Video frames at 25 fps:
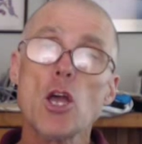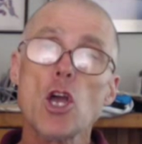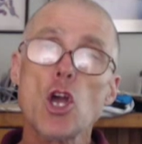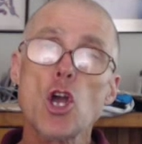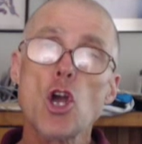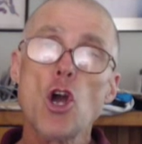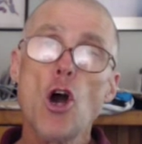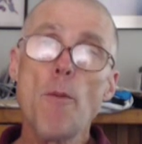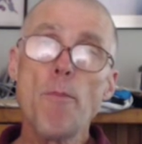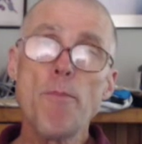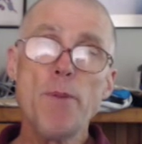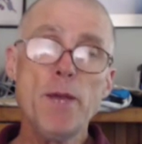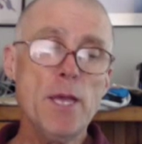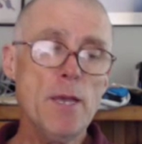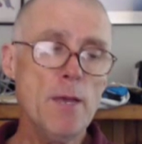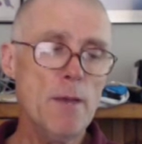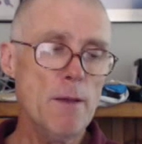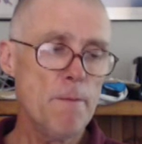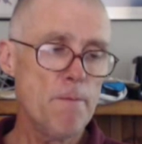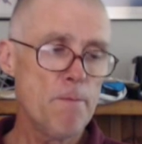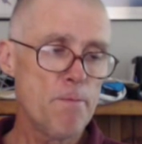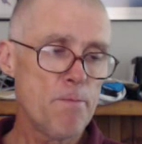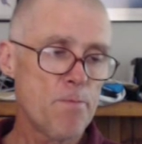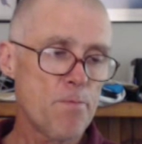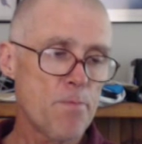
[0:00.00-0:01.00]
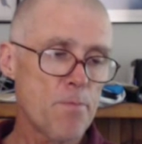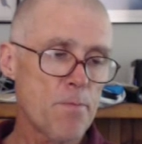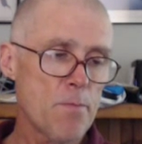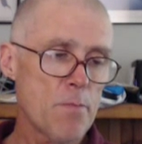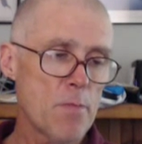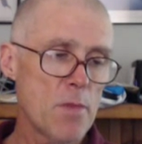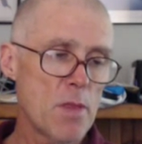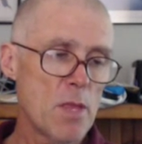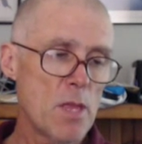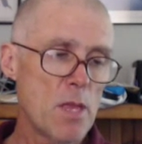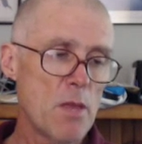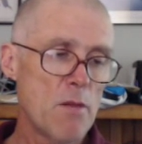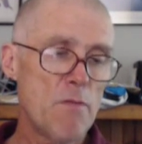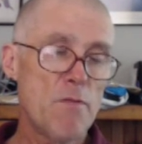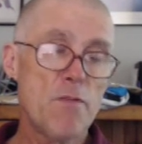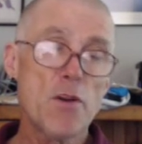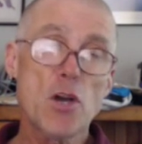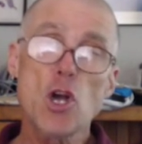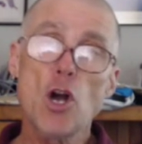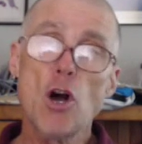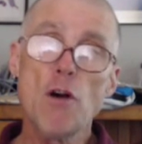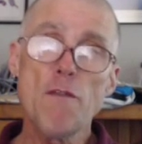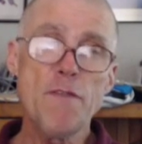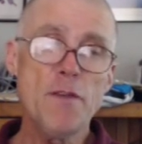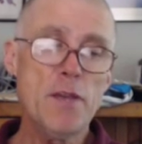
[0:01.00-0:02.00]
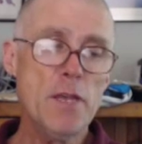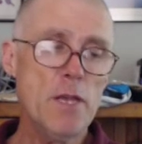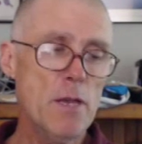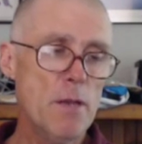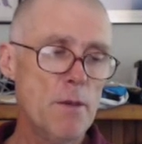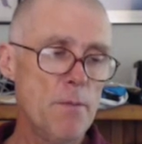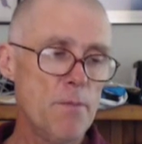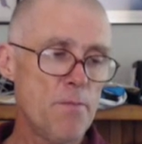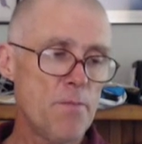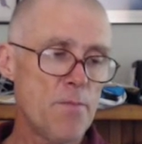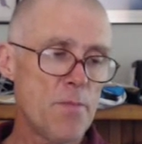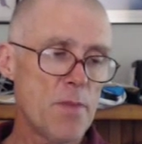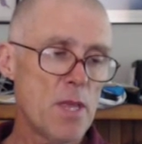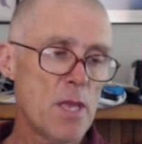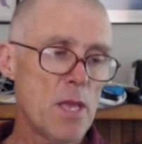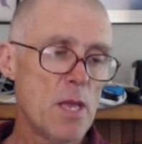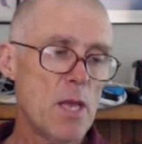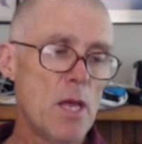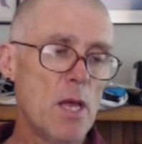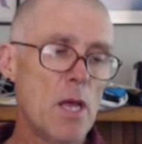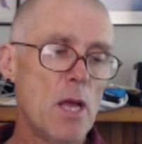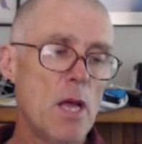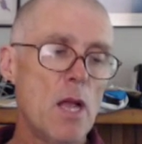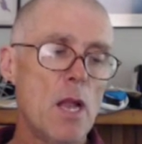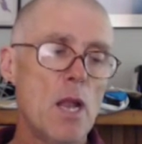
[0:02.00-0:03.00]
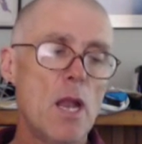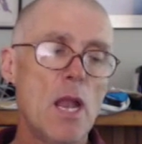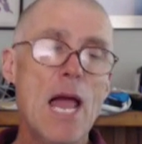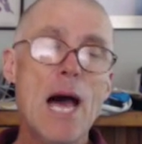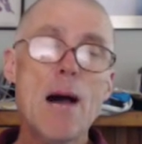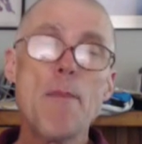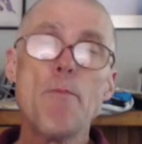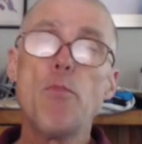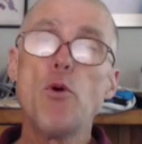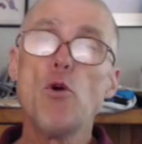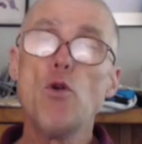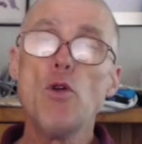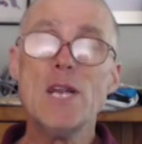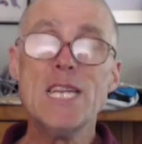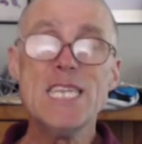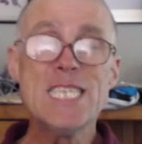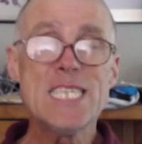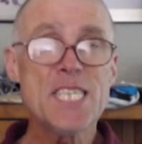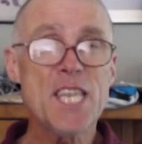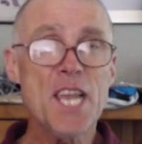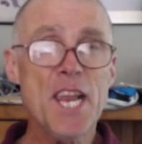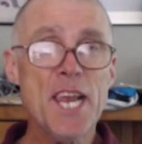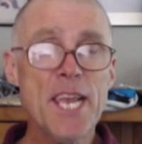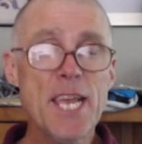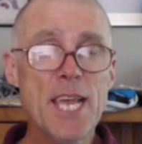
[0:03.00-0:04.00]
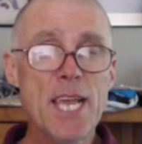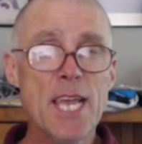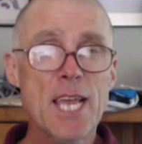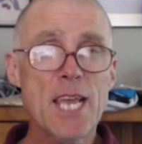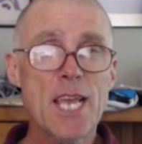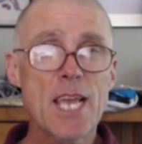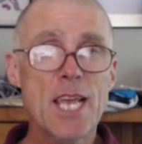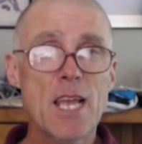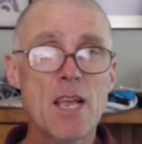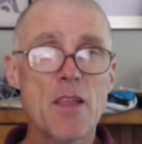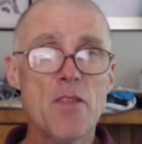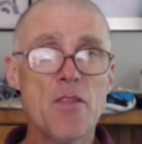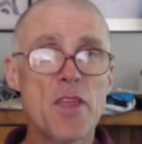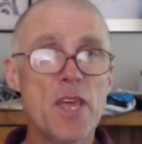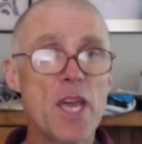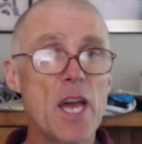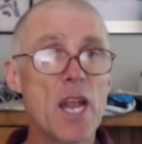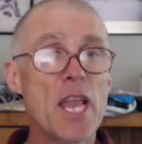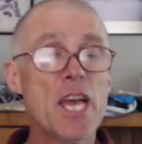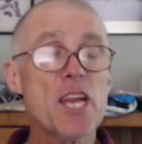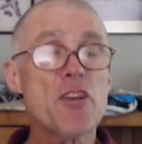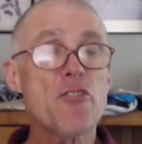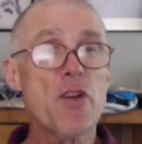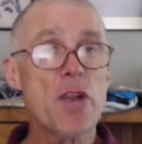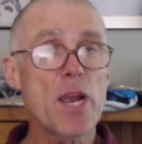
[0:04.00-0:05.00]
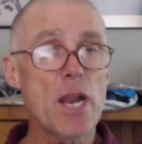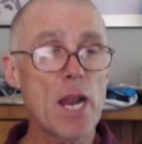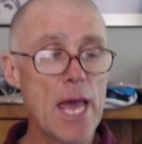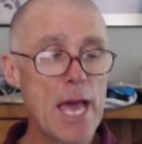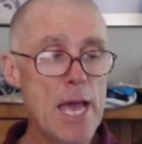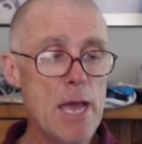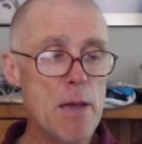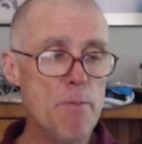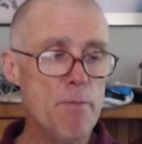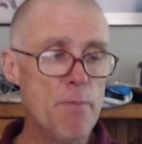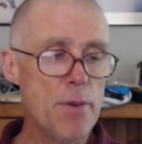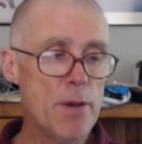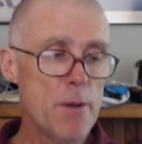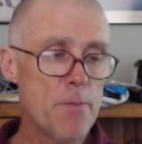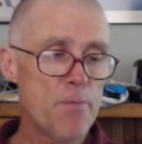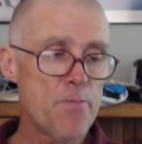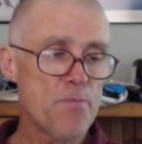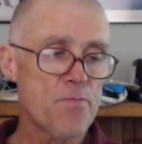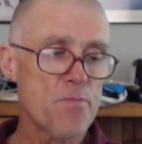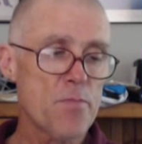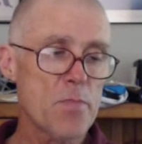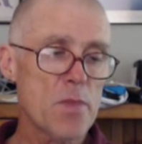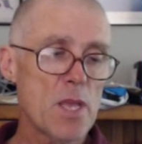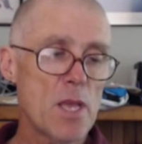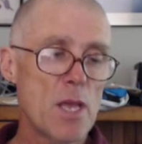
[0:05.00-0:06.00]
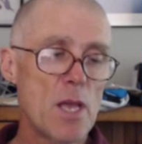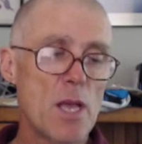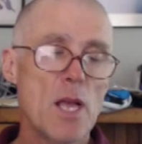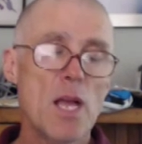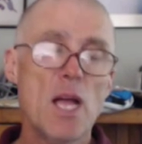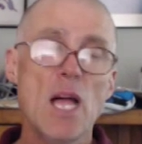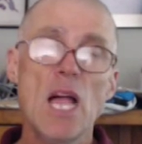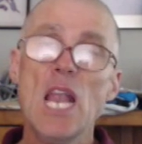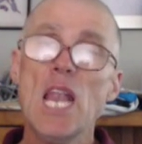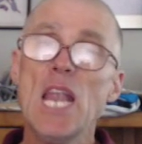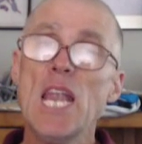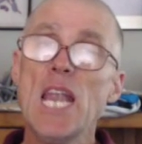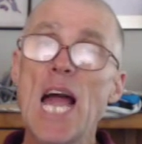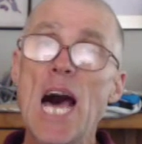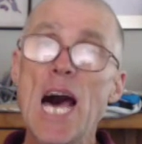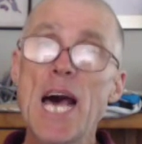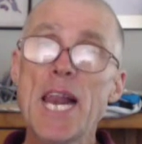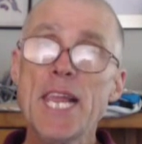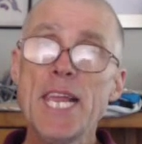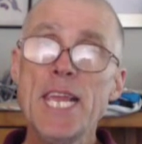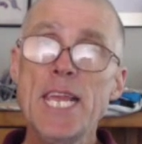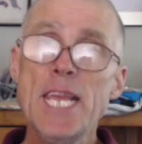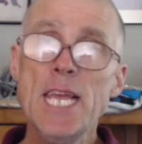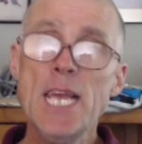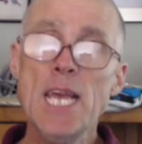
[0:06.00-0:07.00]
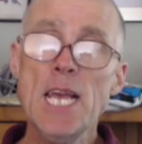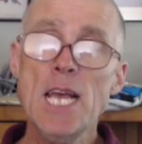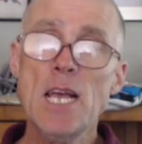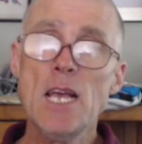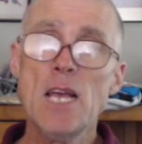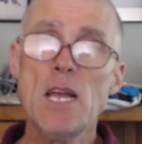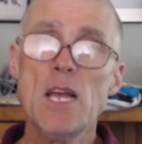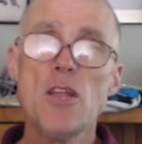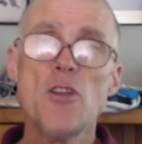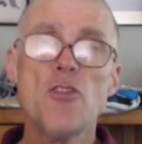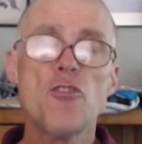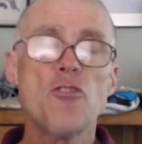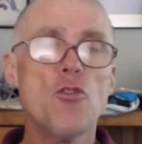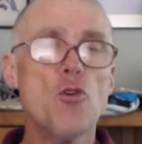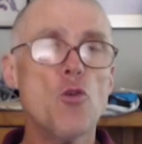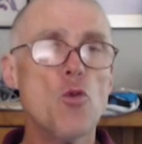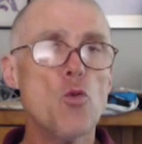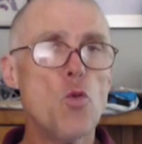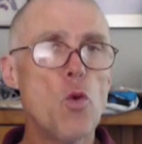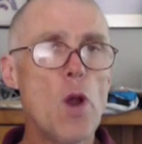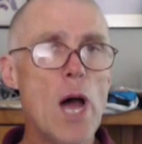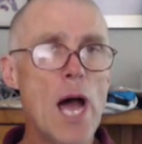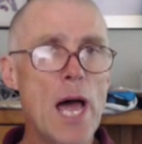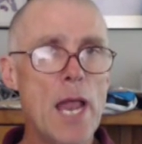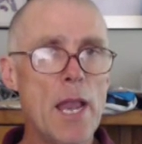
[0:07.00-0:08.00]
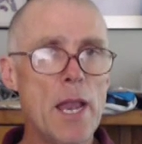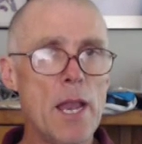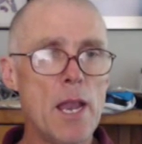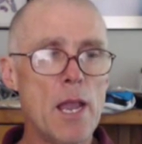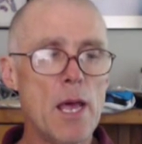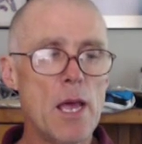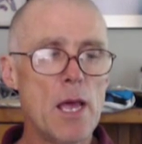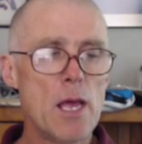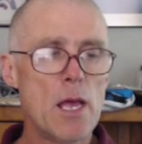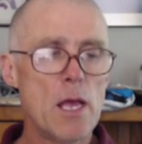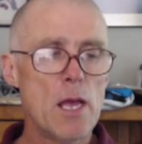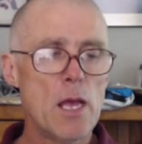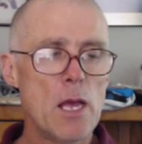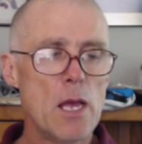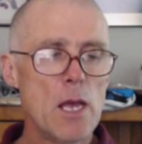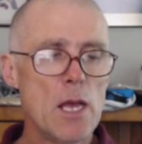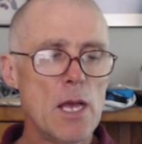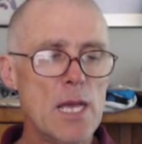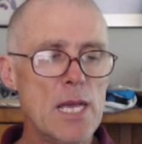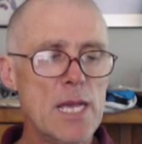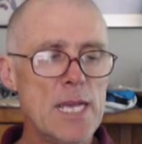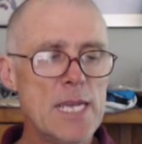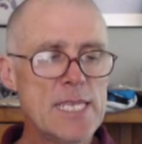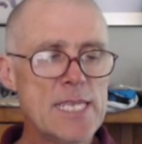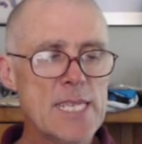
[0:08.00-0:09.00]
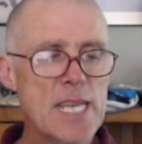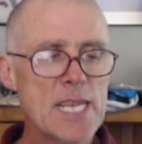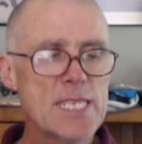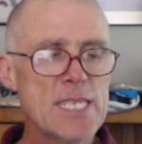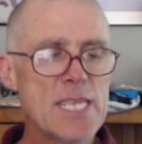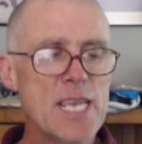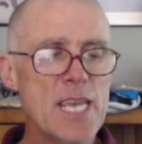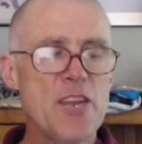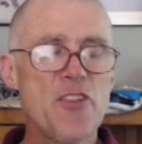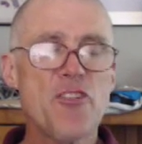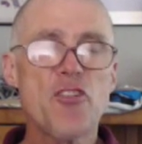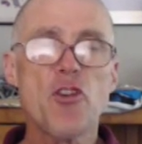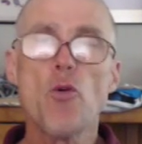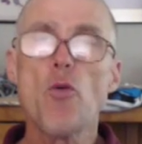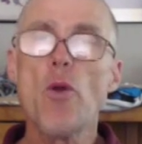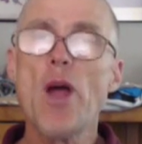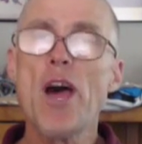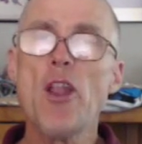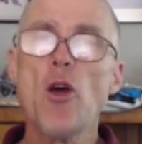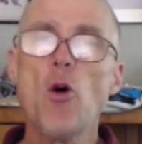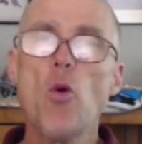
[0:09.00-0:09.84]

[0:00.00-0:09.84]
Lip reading: Kopi, for coffee. Lampu listrik, the electric lamp. Lari, to run. He says here to run